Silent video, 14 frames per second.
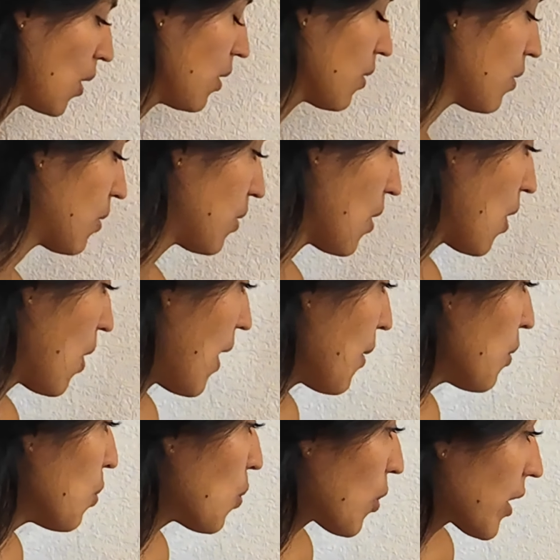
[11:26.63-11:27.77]
So I
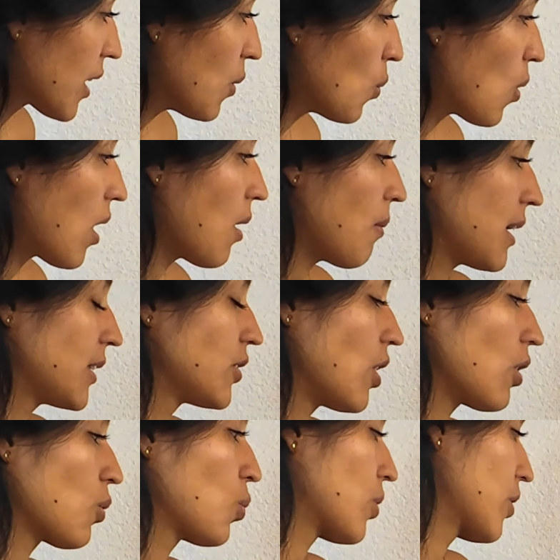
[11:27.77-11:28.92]
was working while my
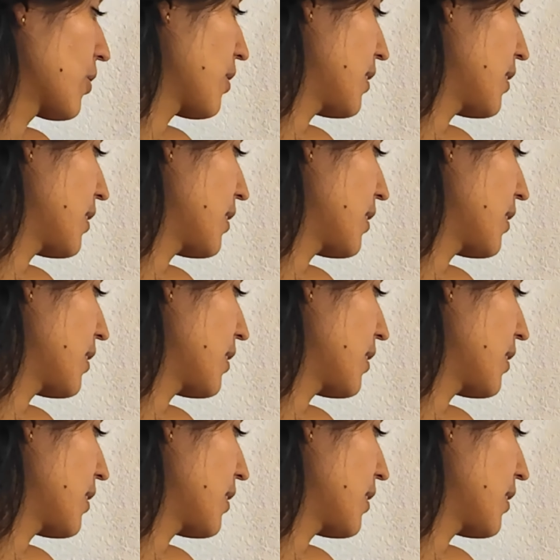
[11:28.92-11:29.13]
dogs were